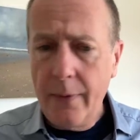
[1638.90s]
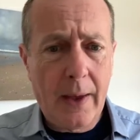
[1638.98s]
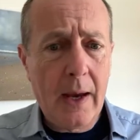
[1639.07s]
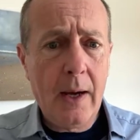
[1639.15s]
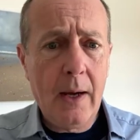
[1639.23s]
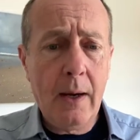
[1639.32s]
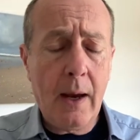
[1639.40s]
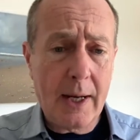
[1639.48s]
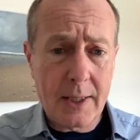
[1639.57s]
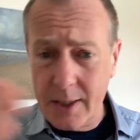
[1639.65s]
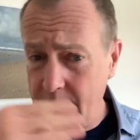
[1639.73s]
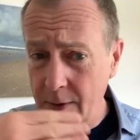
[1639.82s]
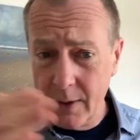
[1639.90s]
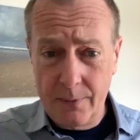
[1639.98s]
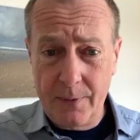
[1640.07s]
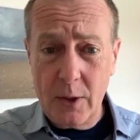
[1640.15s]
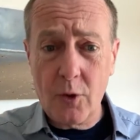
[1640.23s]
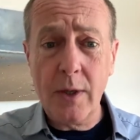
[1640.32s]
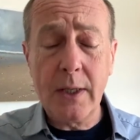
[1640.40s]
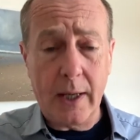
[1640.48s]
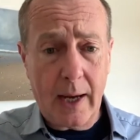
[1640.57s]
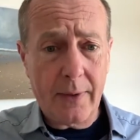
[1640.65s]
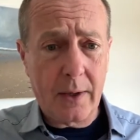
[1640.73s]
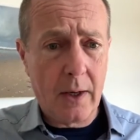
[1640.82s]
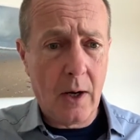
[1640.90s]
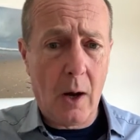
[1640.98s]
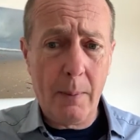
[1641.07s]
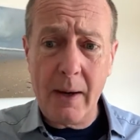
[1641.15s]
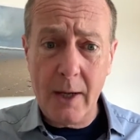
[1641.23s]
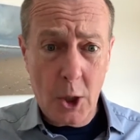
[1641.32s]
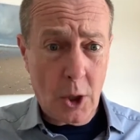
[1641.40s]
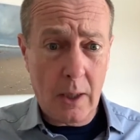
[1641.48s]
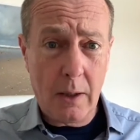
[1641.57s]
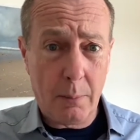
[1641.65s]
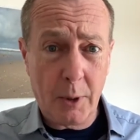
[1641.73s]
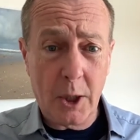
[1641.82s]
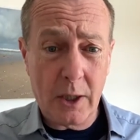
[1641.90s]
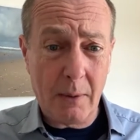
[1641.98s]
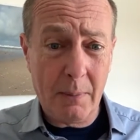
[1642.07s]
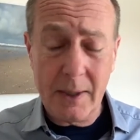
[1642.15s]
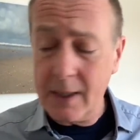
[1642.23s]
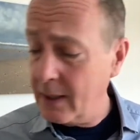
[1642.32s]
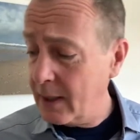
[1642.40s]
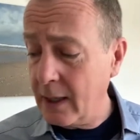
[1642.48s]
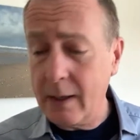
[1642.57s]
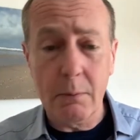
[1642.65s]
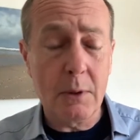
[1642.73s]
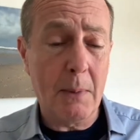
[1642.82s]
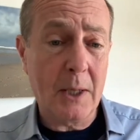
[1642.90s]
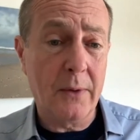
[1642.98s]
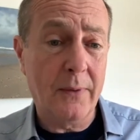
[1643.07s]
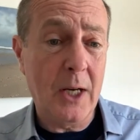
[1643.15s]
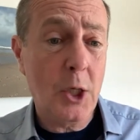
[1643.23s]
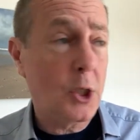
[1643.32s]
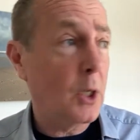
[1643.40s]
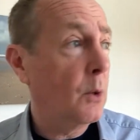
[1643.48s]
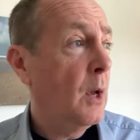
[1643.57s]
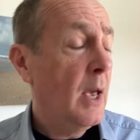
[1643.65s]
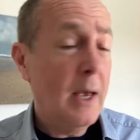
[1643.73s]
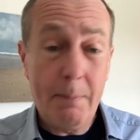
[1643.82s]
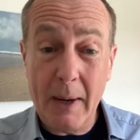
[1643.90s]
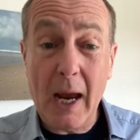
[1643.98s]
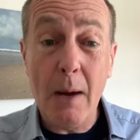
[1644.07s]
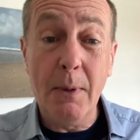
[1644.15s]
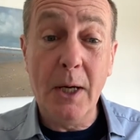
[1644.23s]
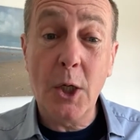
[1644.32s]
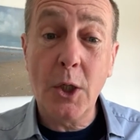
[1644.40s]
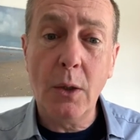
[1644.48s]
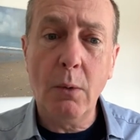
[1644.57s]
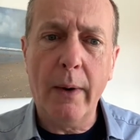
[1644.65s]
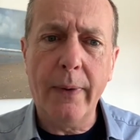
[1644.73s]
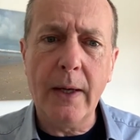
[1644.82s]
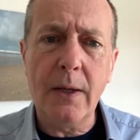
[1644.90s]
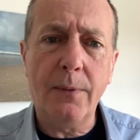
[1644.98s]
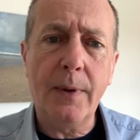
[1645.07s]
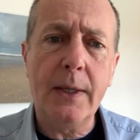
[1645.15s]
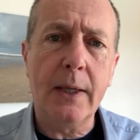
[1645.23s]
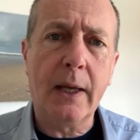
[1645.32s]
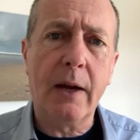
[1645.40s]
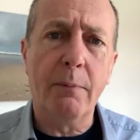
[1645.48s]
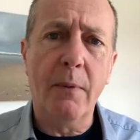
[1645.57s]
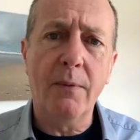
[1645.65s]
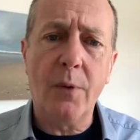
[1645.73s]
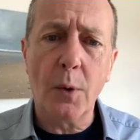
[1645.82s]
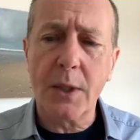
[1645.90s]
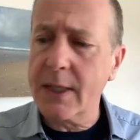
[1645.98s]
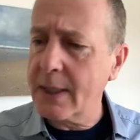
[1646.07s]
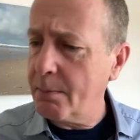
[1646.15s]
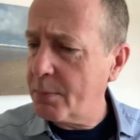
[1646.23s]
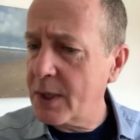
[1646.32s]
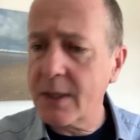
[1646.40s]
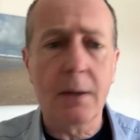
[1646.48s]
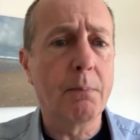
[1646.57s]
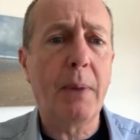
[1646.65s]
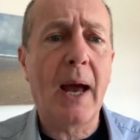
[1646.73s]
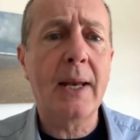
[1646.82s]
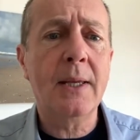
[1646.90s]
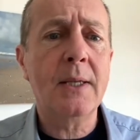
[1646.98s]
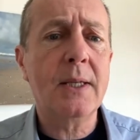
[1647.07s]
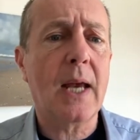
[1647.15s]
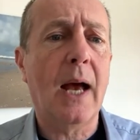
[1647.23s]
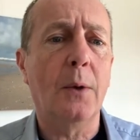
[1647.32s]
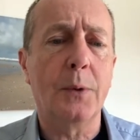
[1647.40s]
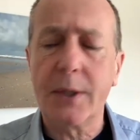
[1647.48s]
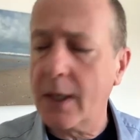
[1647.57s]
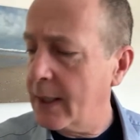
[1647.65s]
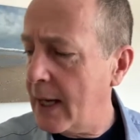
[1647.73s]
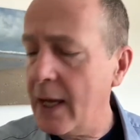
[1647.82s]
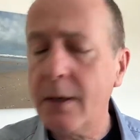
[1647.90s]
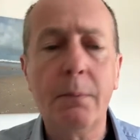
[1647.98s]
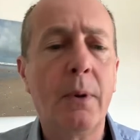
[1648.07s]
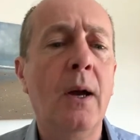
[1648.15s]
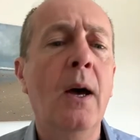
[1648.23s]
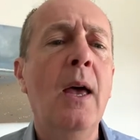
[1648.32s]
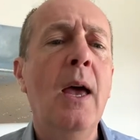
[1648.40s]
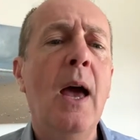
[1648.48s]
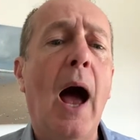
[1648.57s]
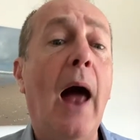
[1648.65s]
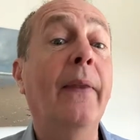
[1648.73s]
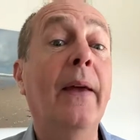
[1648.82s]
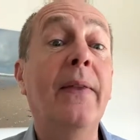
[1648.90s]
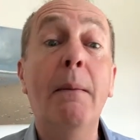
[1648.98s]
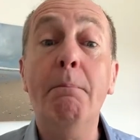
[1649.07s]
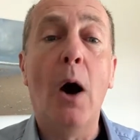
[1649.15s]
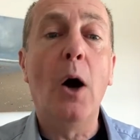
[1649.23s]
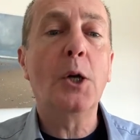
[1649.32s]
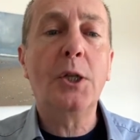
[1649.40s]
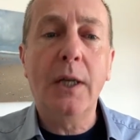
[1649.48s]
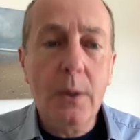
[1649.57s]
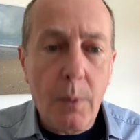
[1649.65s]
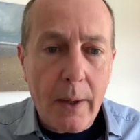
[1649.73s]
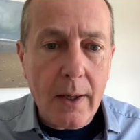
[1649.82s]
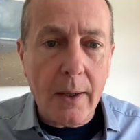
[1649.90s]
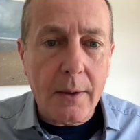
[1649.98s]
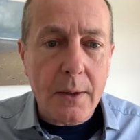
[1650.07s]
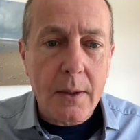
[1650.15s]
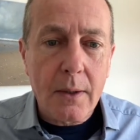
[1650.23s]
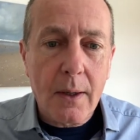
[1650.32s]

They had a series of victories. They gathered an army. Initially, the British government didn't think it was much of an issue. It became an issue when they defeated the government forces at Preston Pans outside Edinburgh, and they then marched into England.